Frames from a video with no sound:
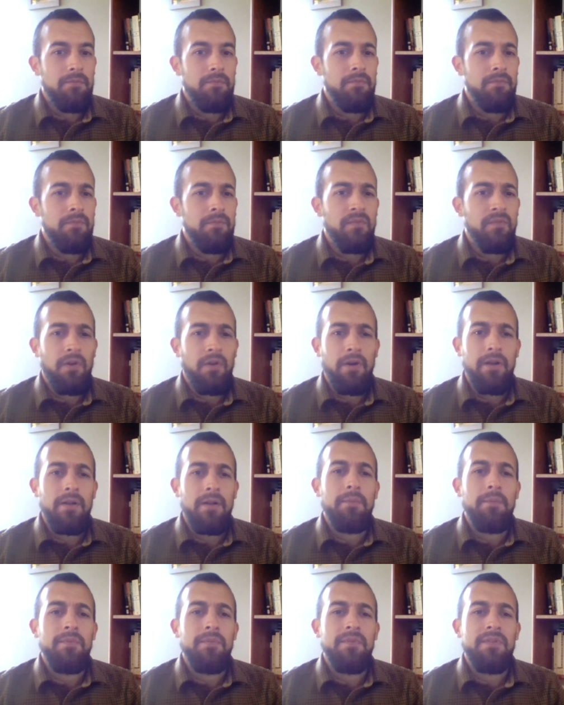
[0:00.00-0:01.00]
Sorry,
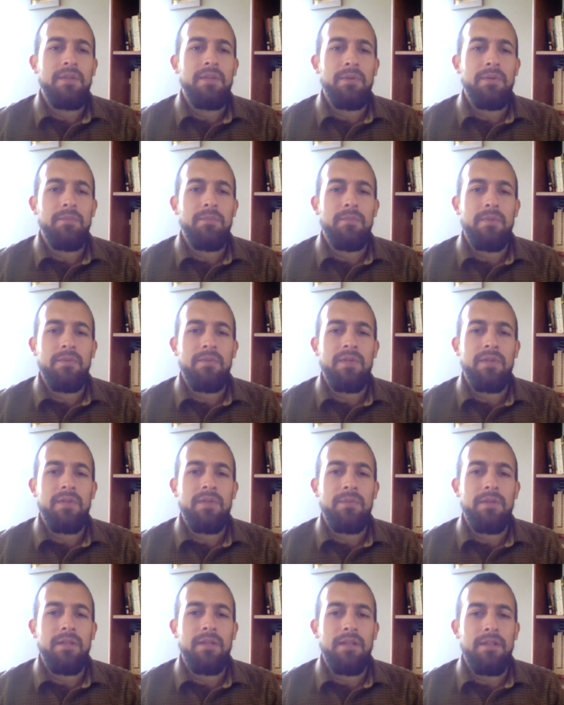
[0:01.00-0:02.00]
I'm skipping
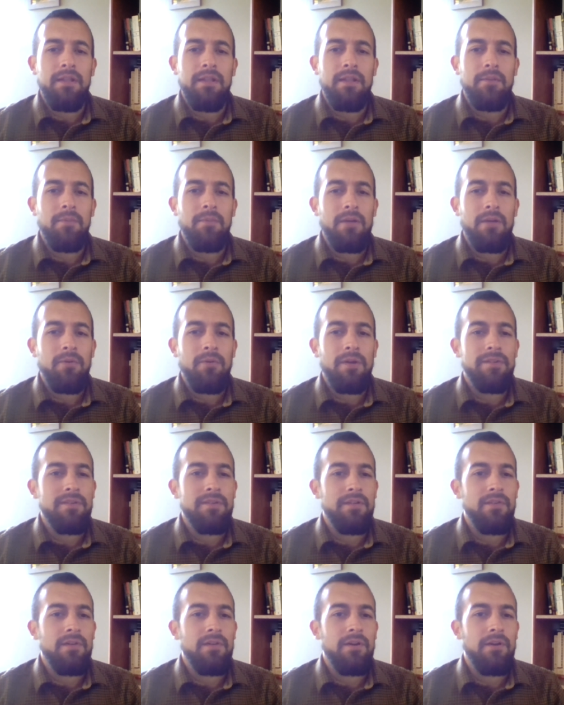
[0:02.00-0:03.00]
my
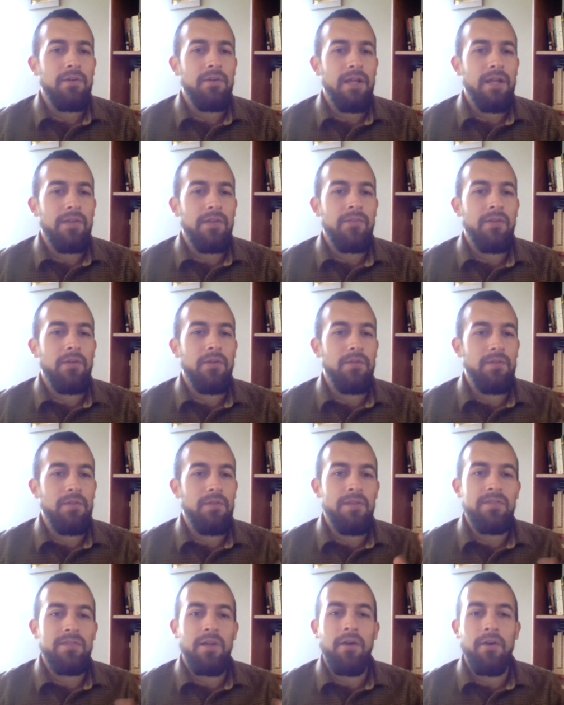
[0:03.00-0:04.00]
questions here. Okay, so
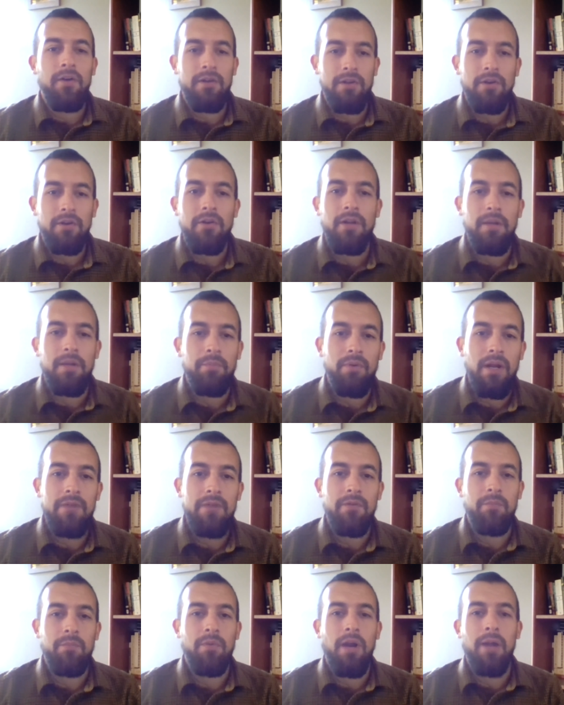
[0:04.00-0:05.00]
this all occurred on
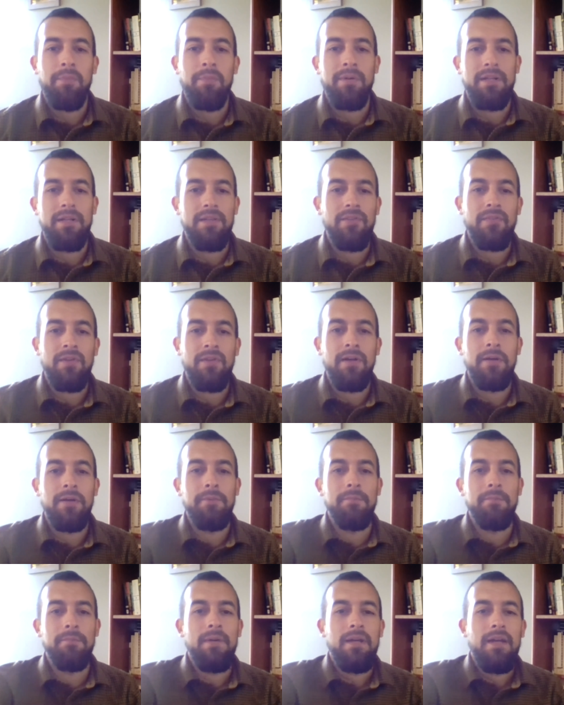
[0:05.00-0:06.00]
private properties.
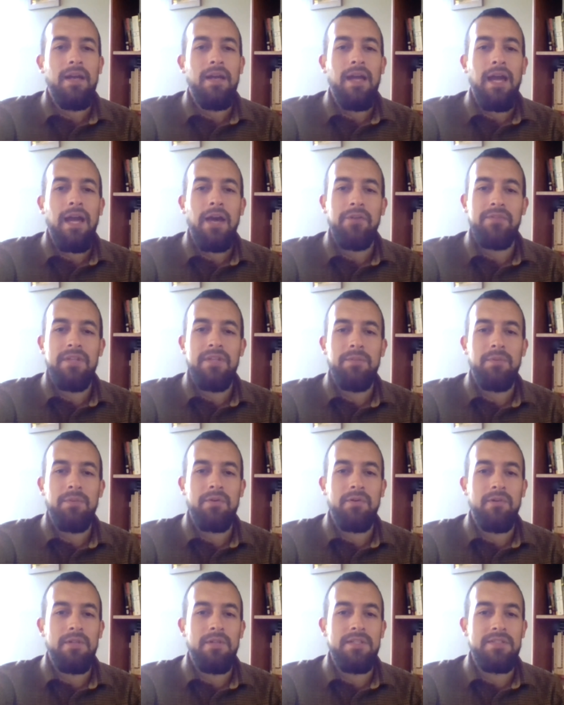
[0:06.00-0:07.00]
How
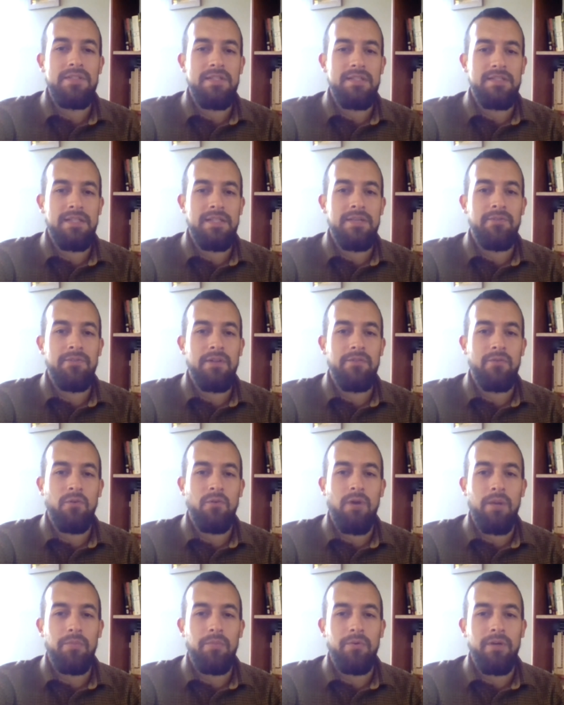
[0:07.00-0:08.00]
typical is this level of
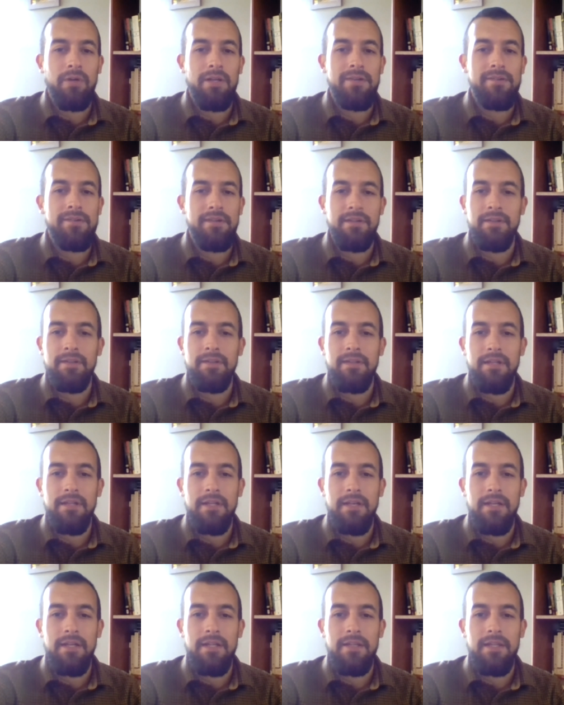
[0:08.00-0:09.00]
cooperation
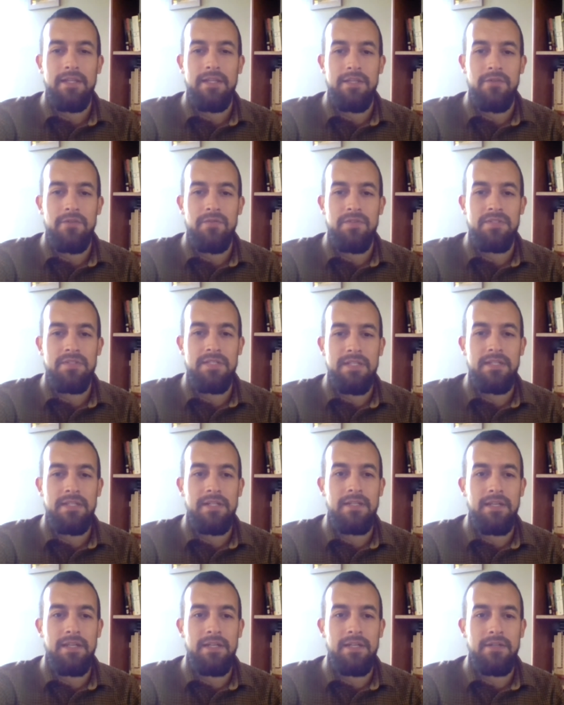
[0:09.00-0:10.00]
that you've seen
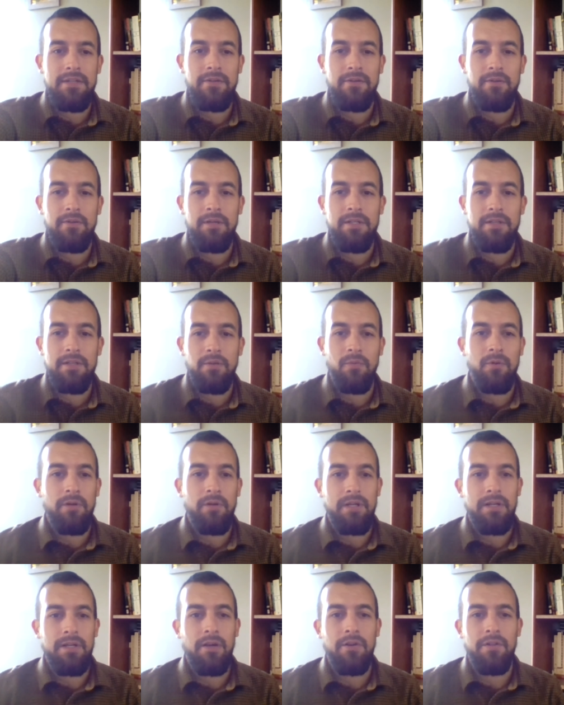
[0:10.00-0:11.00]
in your
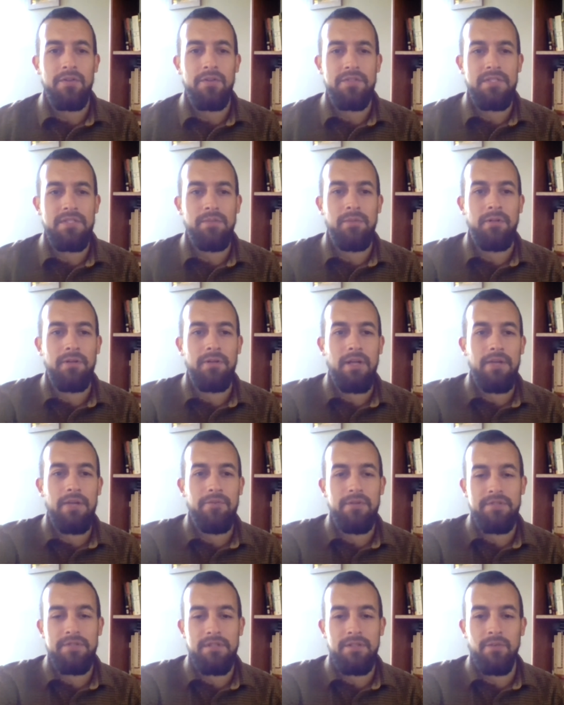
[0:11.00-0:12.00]
work, and are there similar
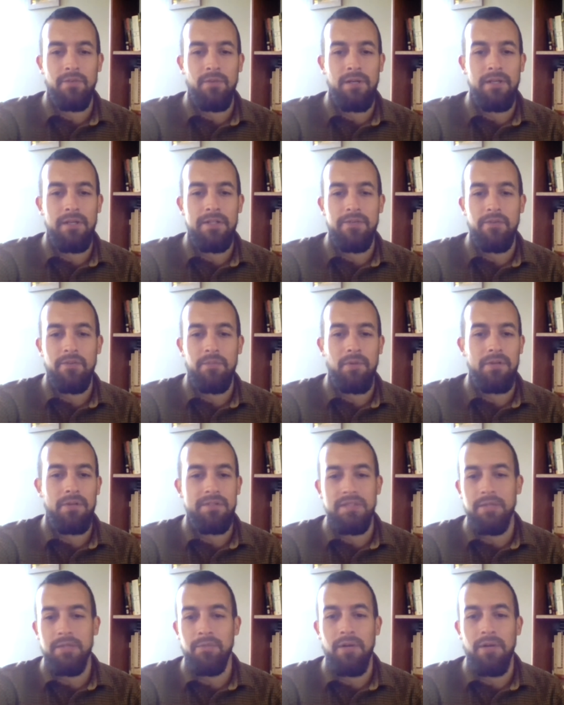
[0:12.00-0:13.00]
efforts underway in different parts
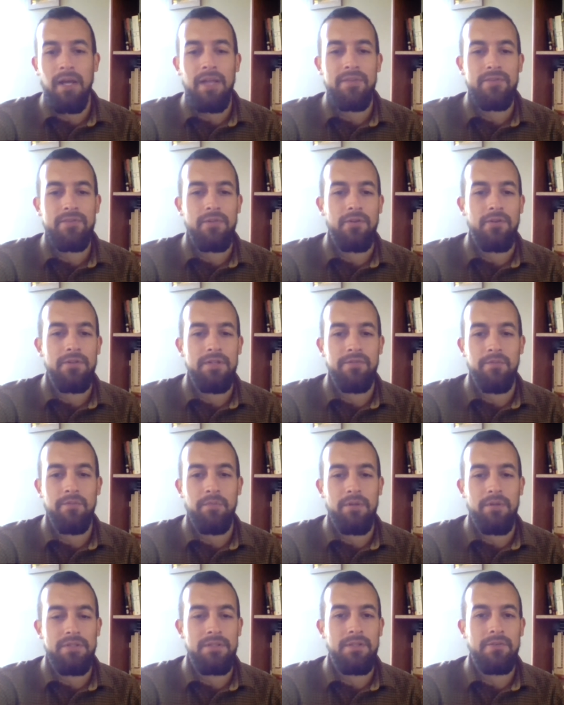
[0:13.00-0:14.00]
of Nebraska or different
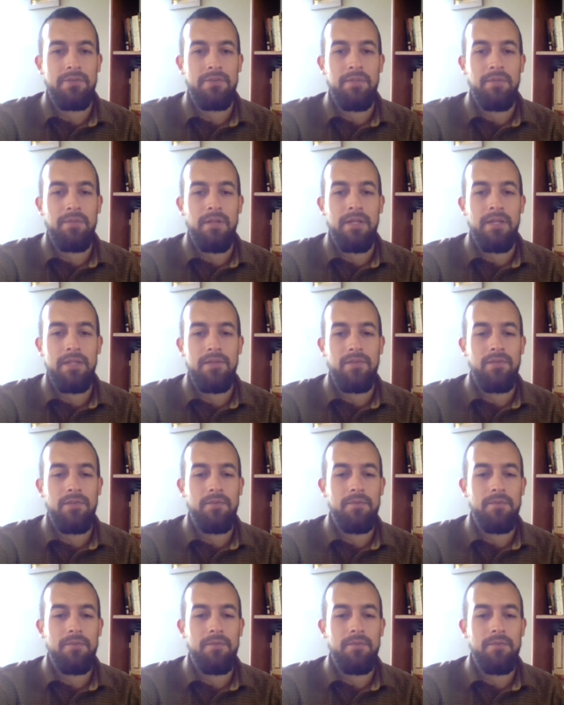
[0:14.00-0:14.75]
parts of the Great Plains?